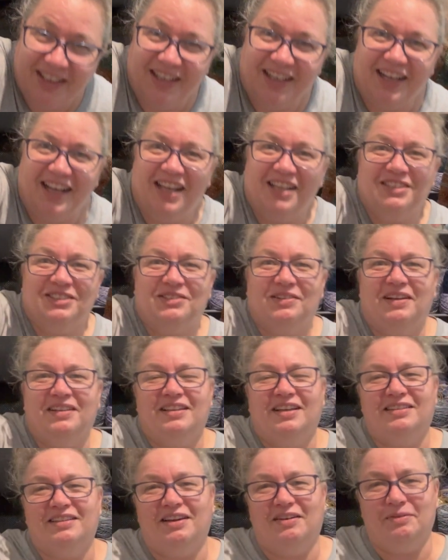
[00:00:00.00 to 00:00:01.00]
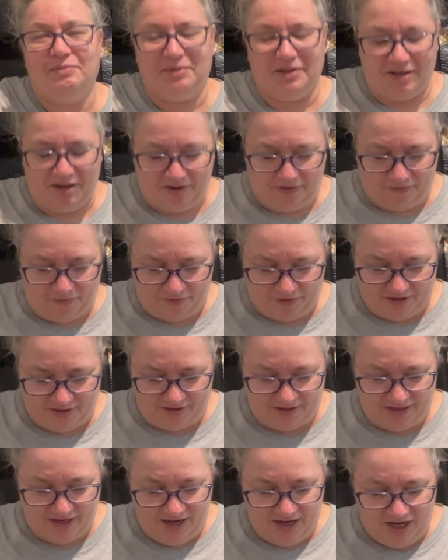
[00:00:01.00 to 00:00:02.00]
and so I thought that would be kind of
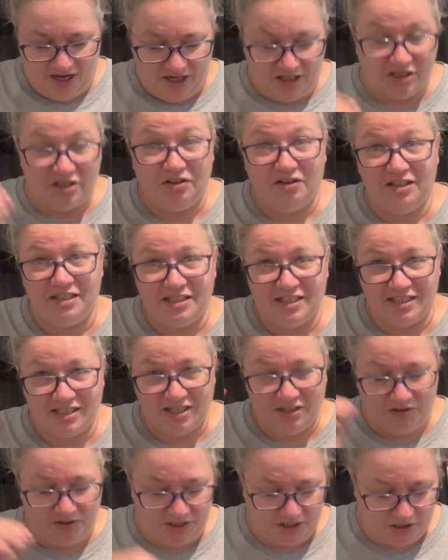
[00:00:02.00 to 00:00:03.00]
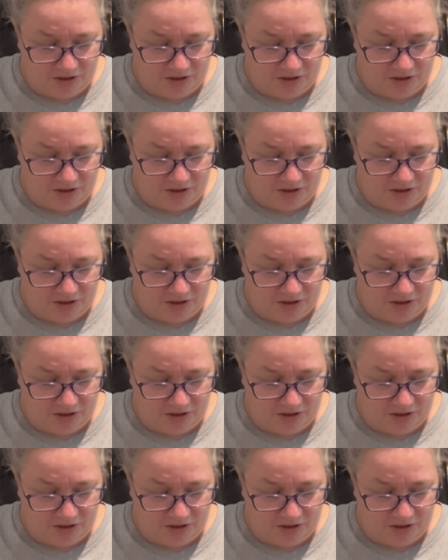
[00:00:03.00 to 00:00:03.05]
fun. So this is going